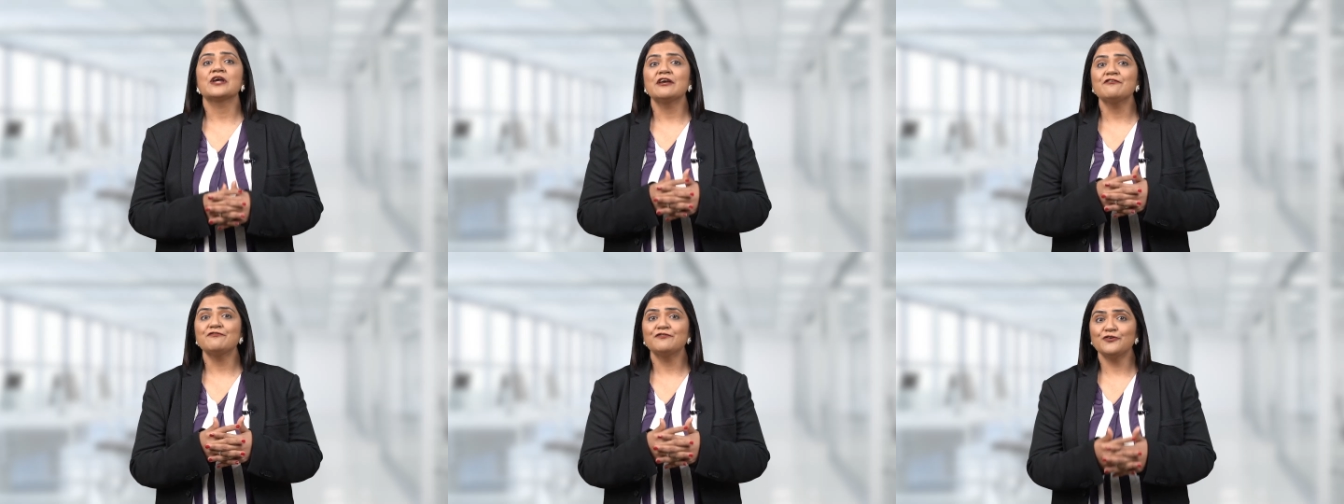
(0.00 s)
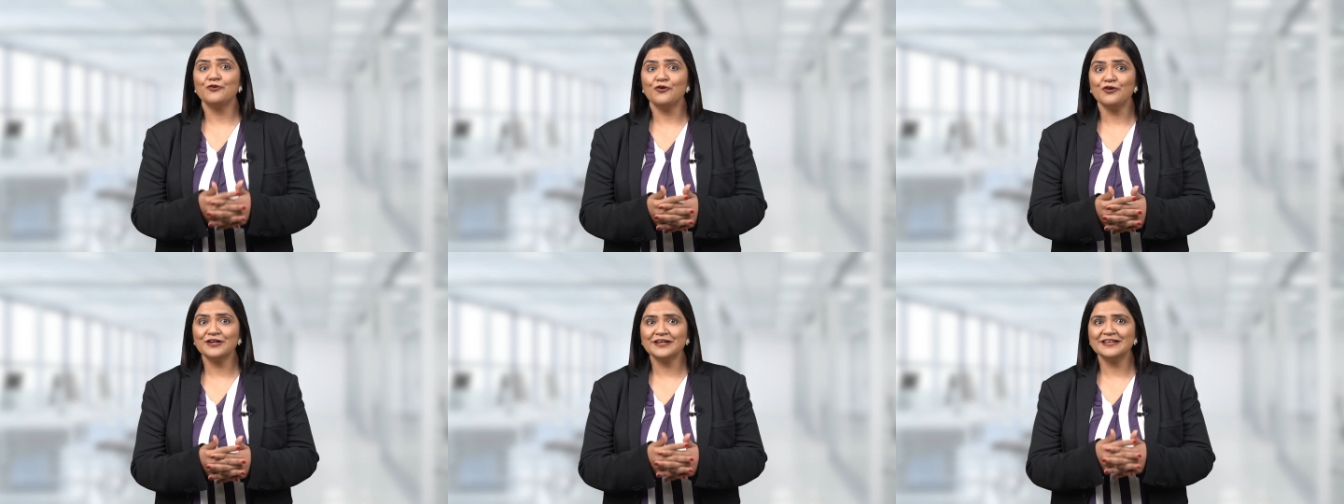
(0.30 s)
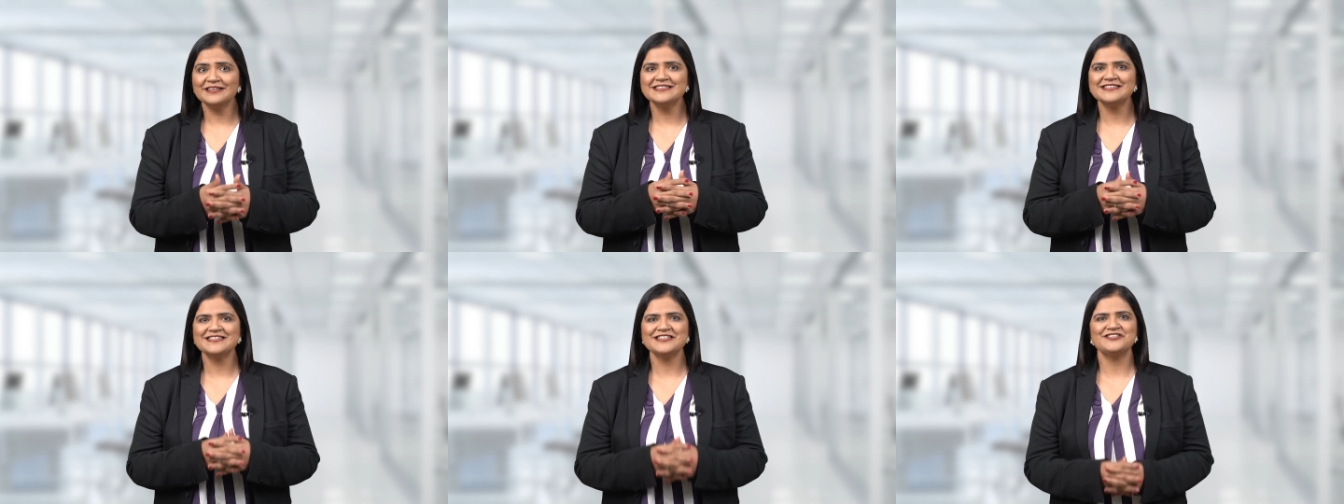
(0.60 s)
if you're
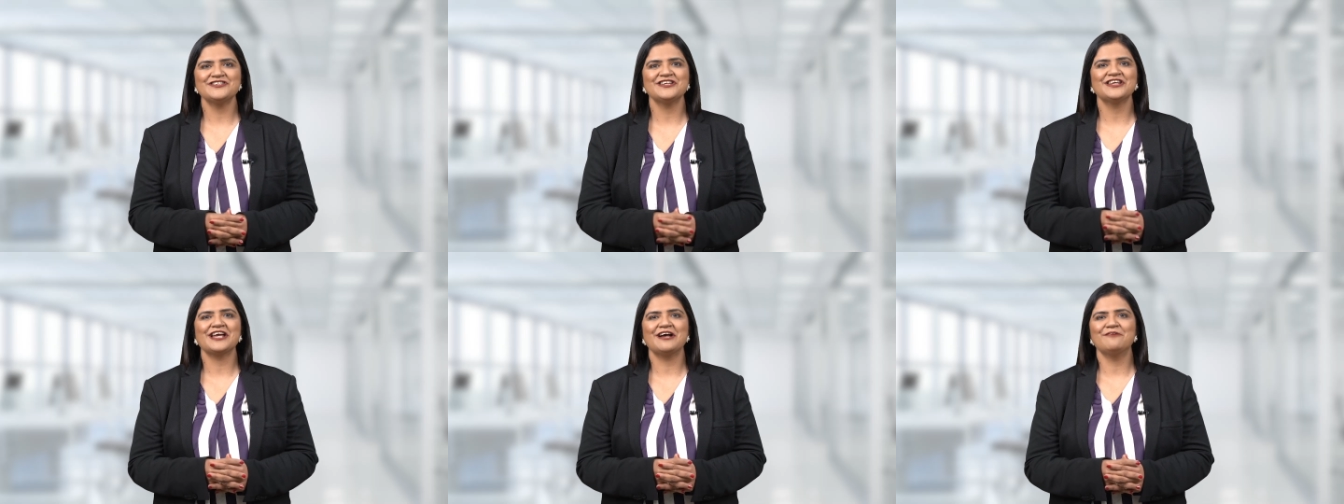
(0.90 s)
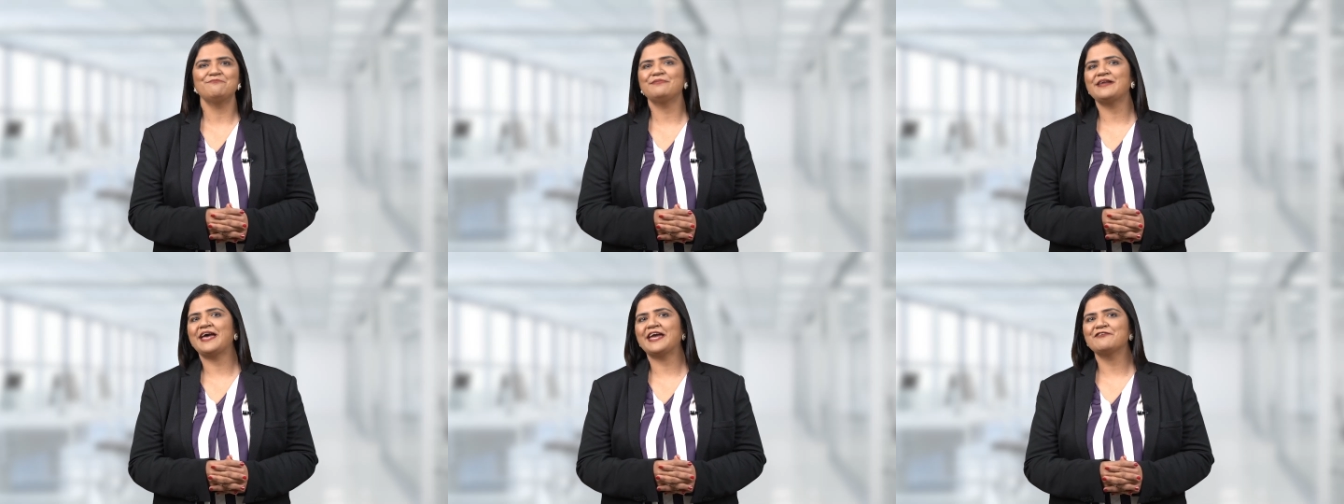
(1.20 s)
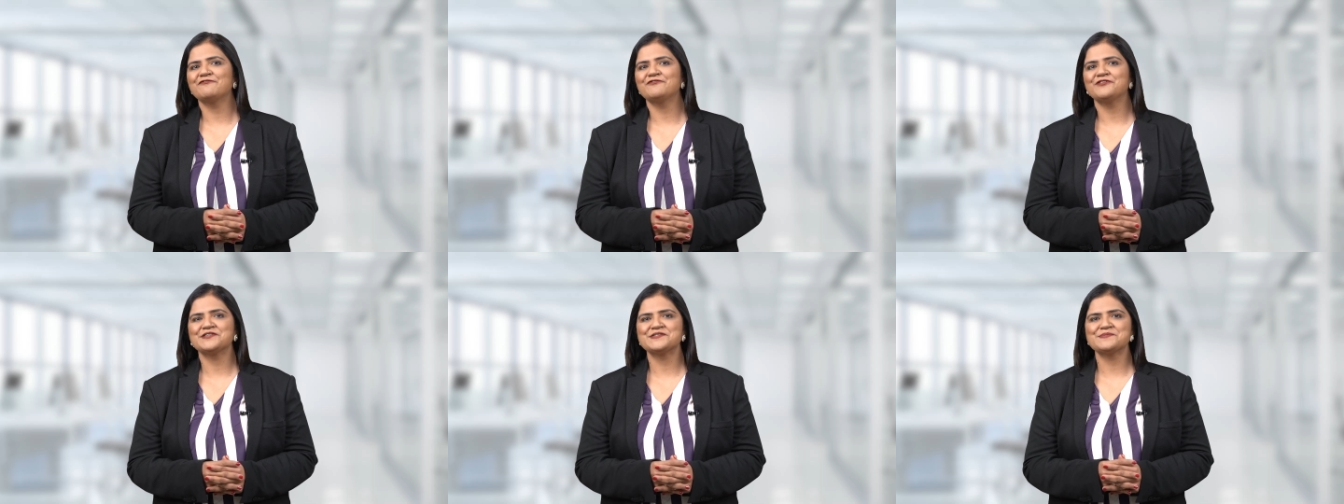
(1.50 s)
considering applying
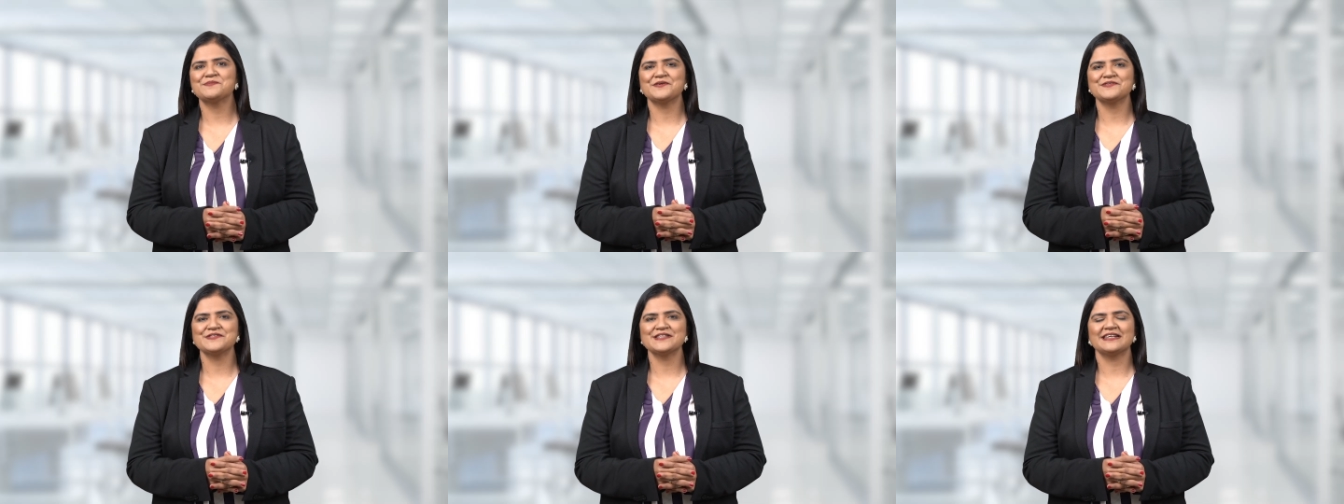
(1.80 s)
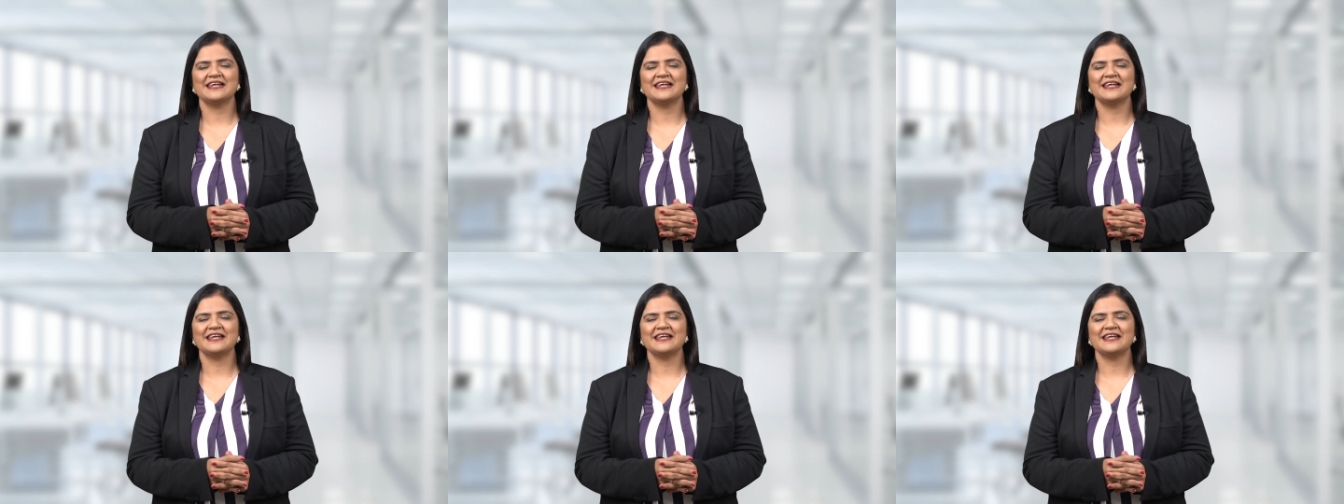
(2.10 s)
for sponsor